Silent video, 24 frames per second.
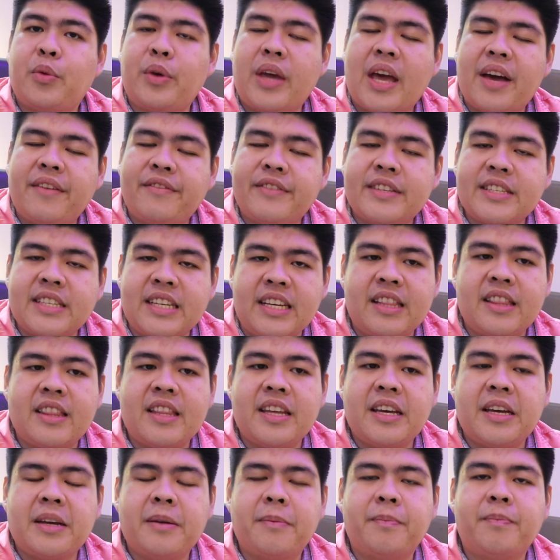we have seen
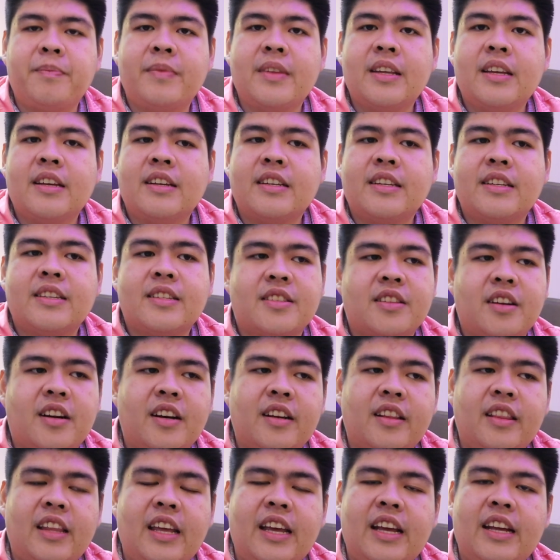them
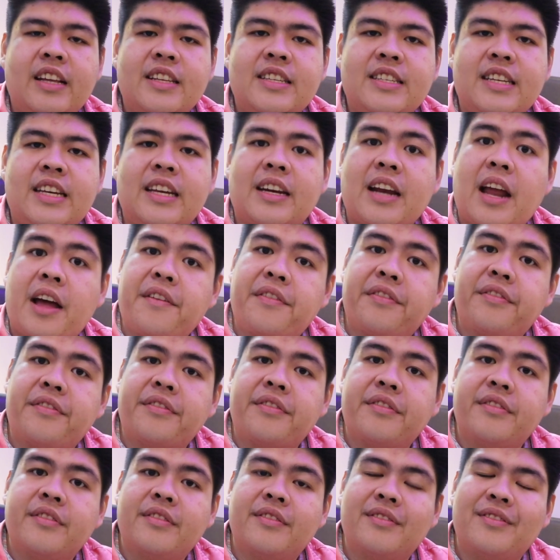starting si Raph.
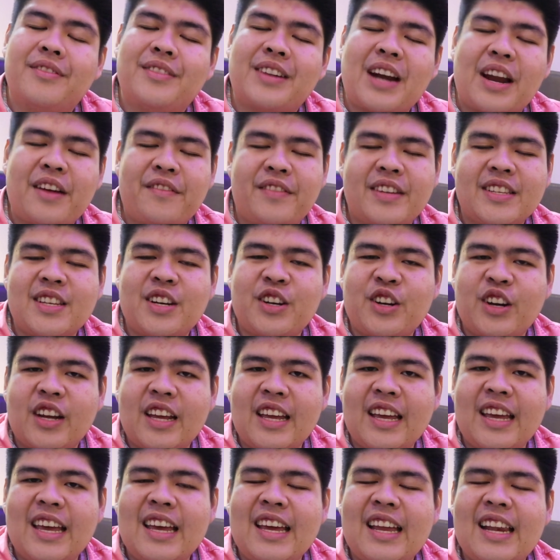Raph is in Ricky
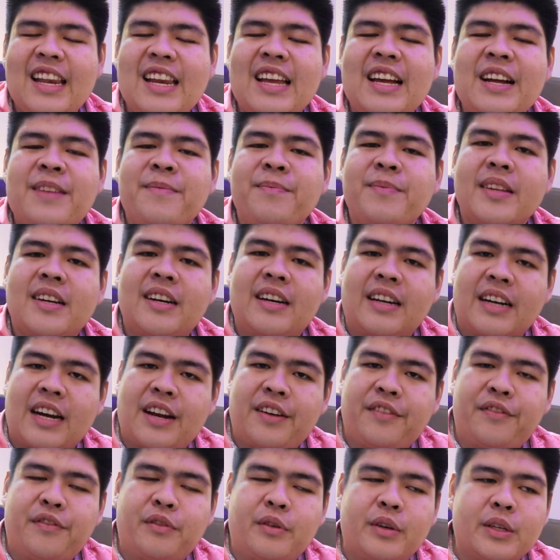Hill.
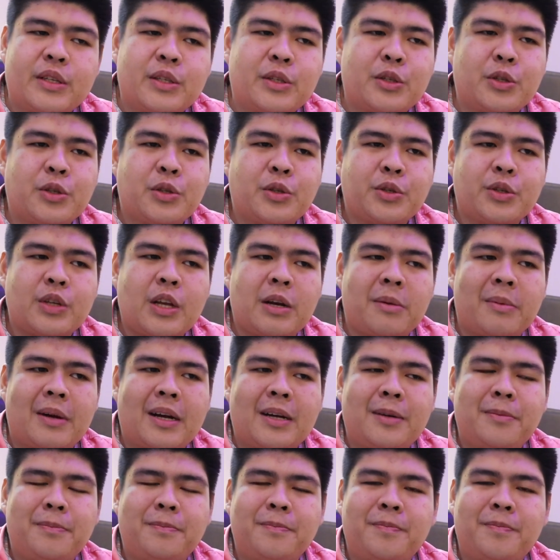Raph was, ano ba,